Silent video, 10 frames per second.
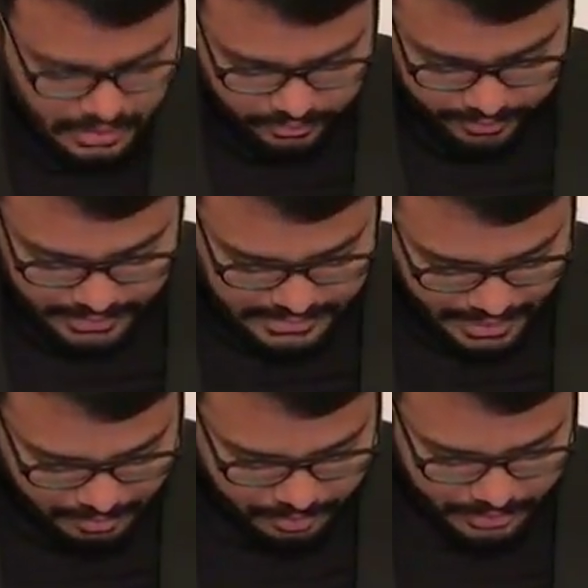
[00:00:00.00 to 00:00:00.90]
For
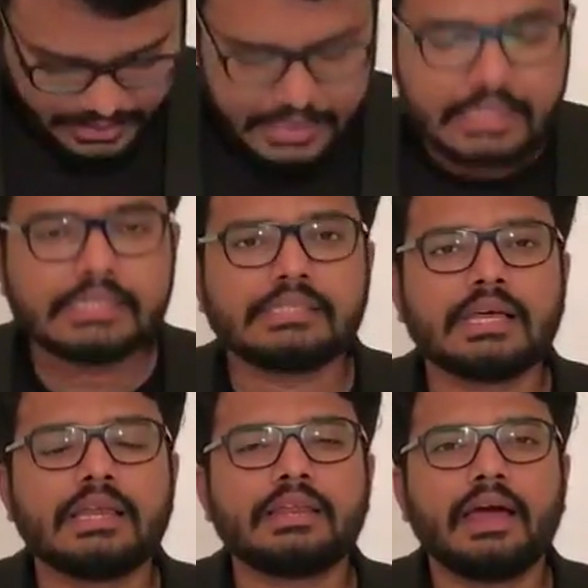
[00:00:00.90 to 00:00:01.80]
example,
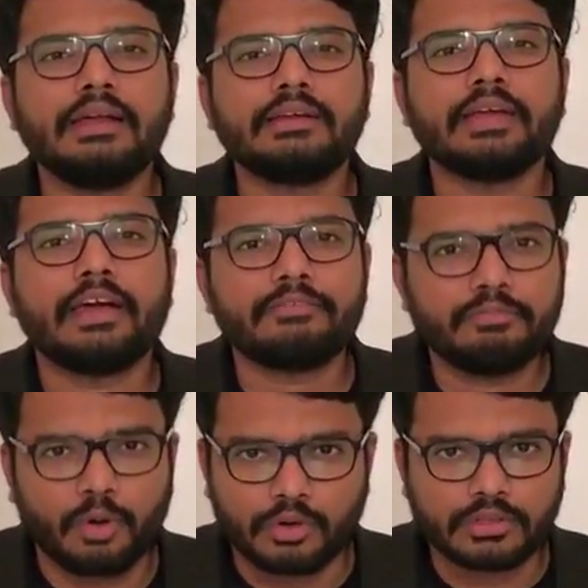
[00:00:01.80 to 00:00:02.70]
selenite F
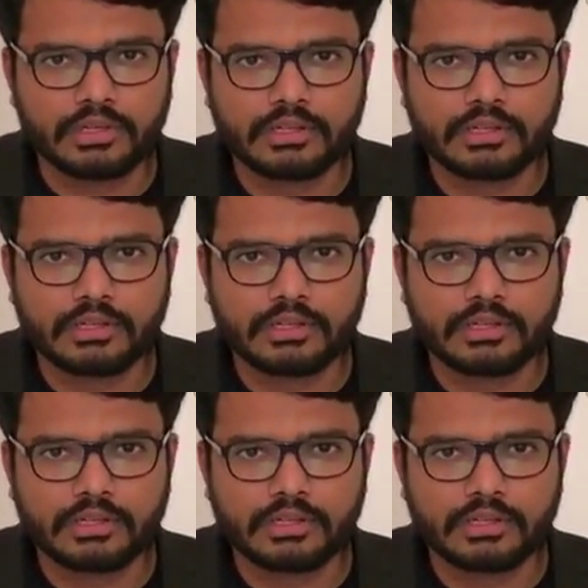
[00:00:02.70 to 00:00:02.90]
broth